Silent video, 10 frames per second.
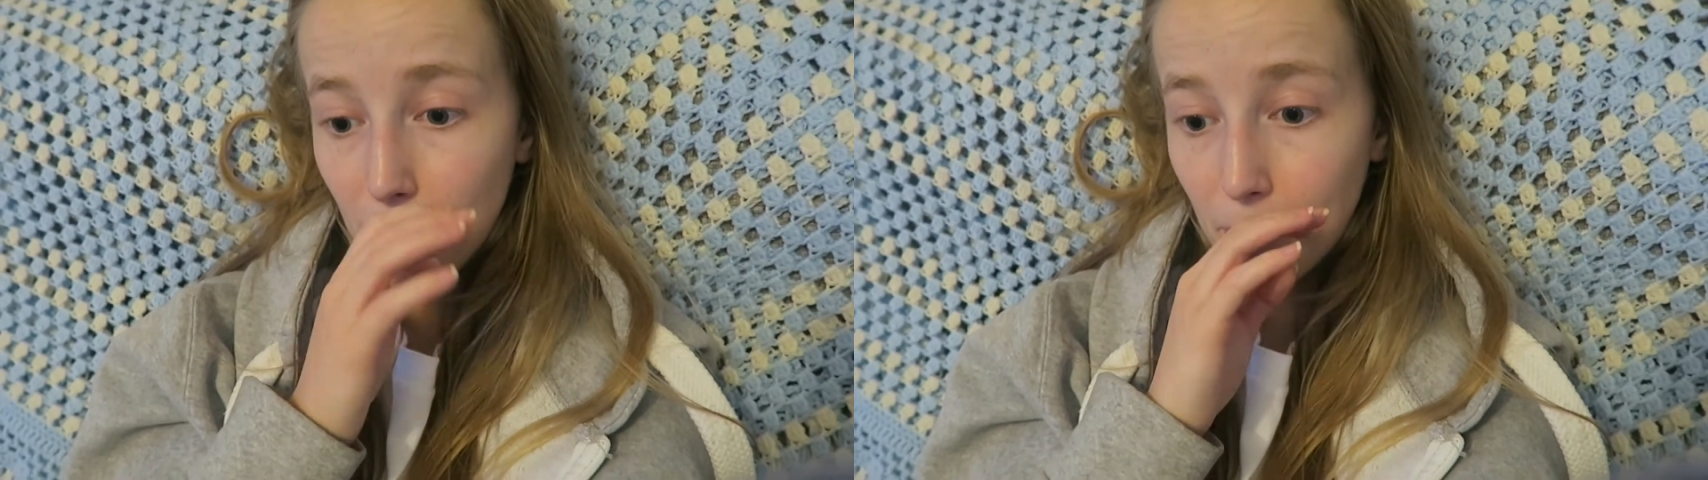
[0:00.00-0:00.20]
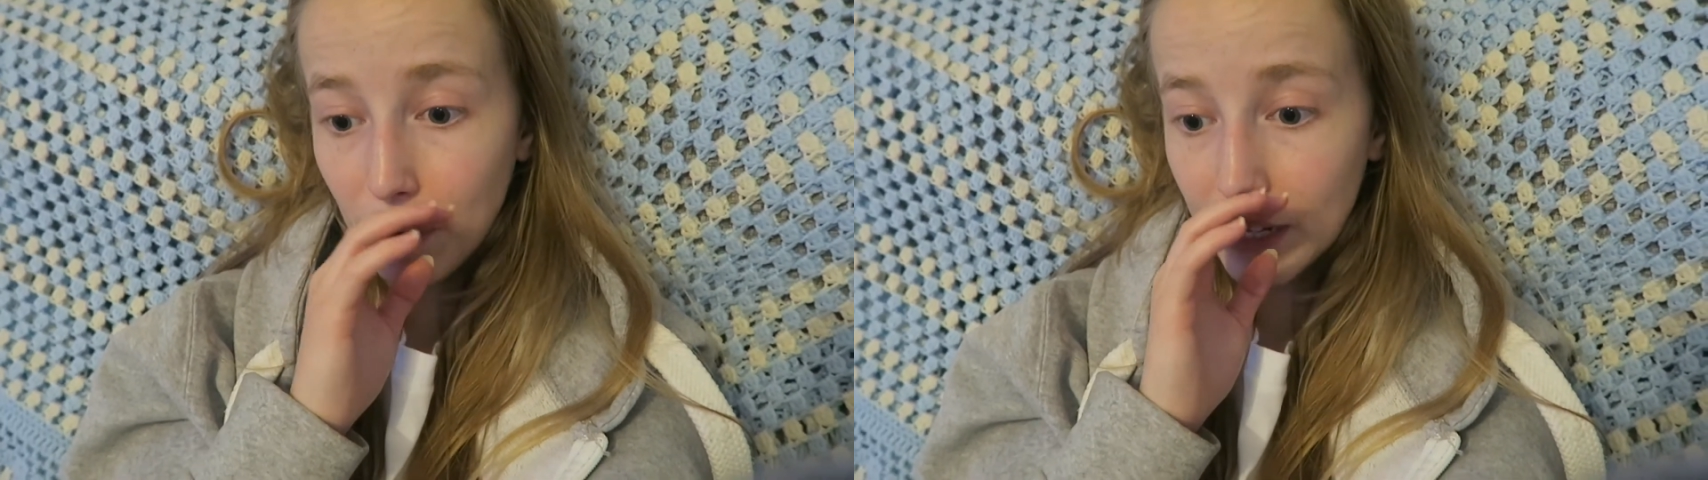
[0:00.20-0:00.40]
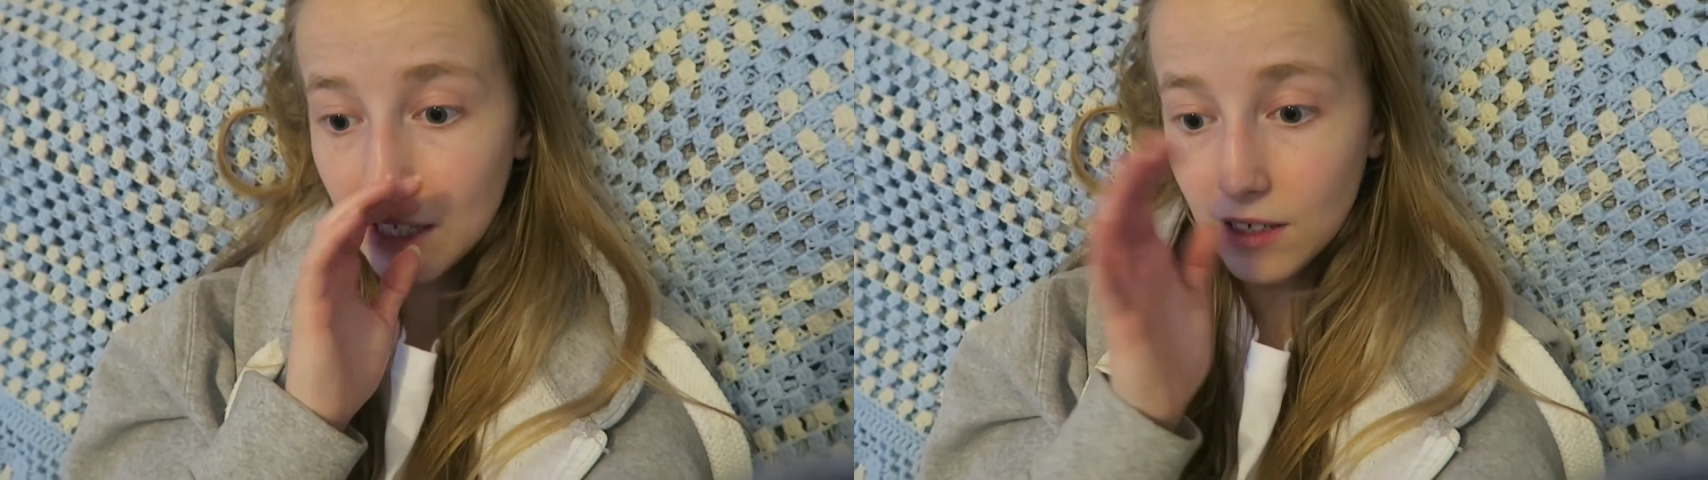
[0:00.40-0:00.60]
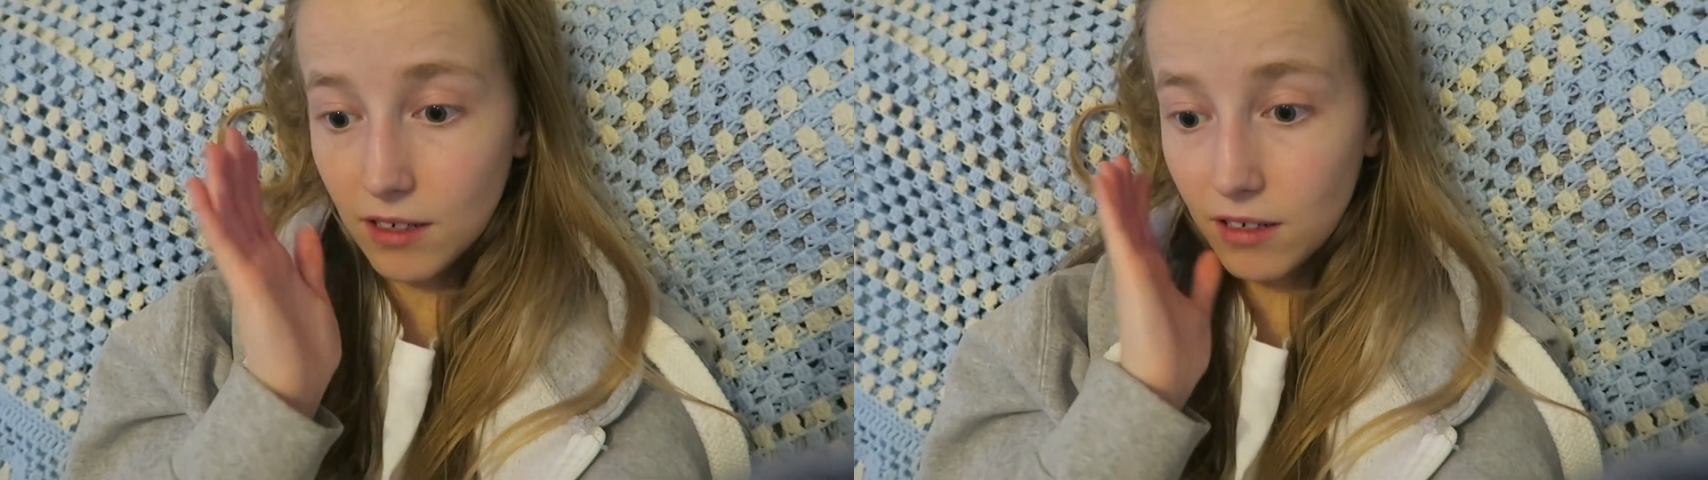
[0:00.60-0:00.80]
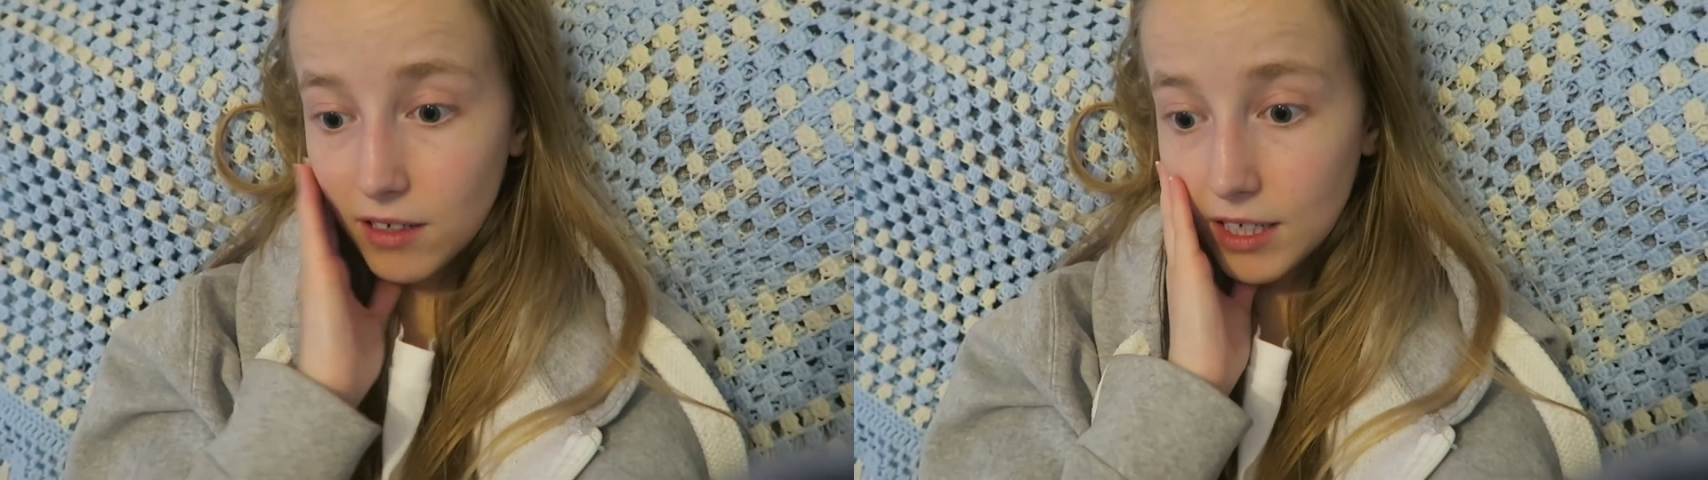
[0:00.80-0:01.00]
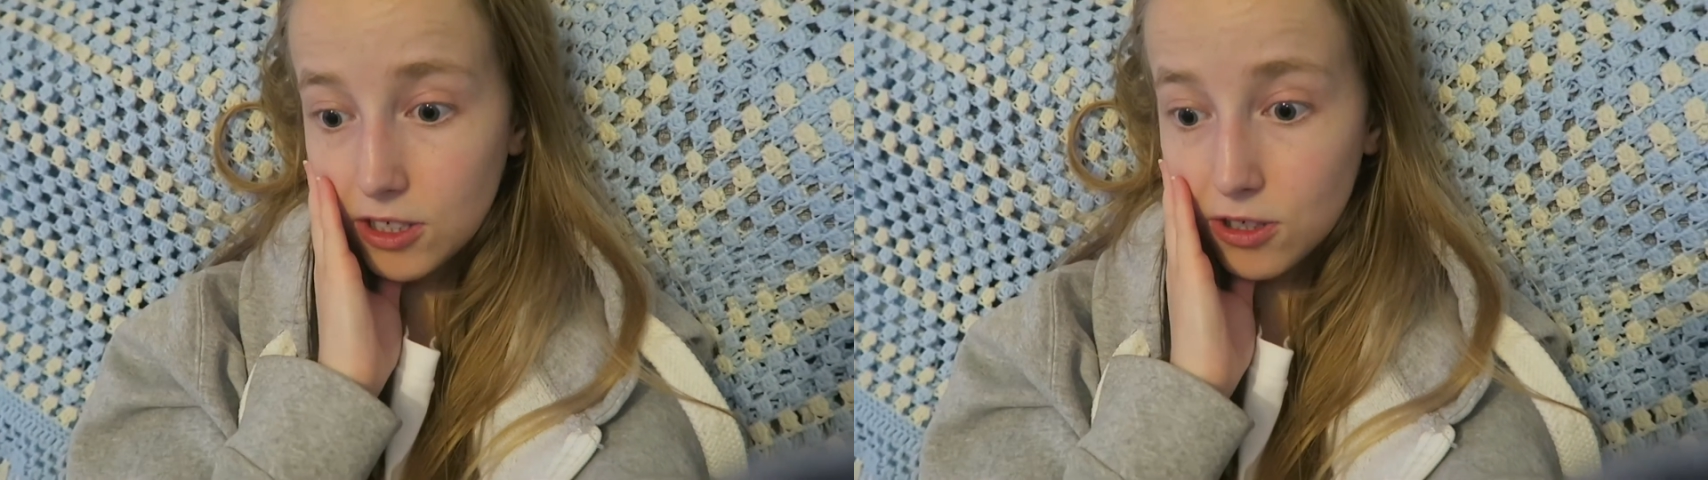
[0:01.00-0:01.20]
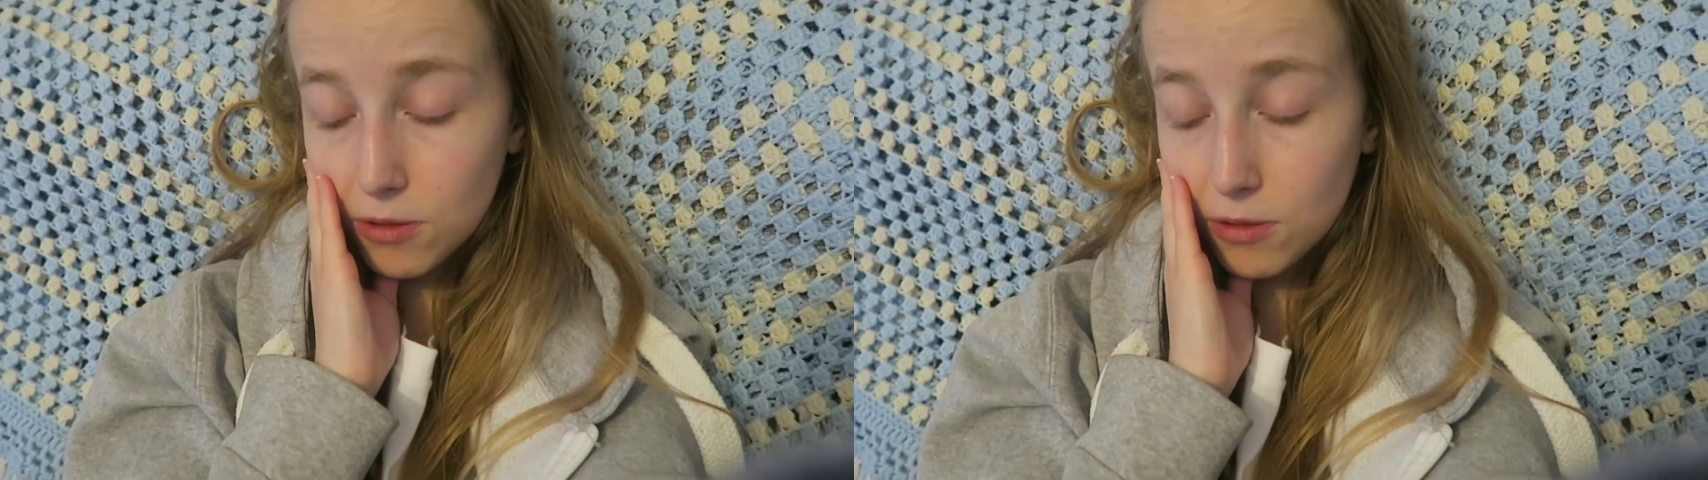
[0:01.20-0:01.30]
But it's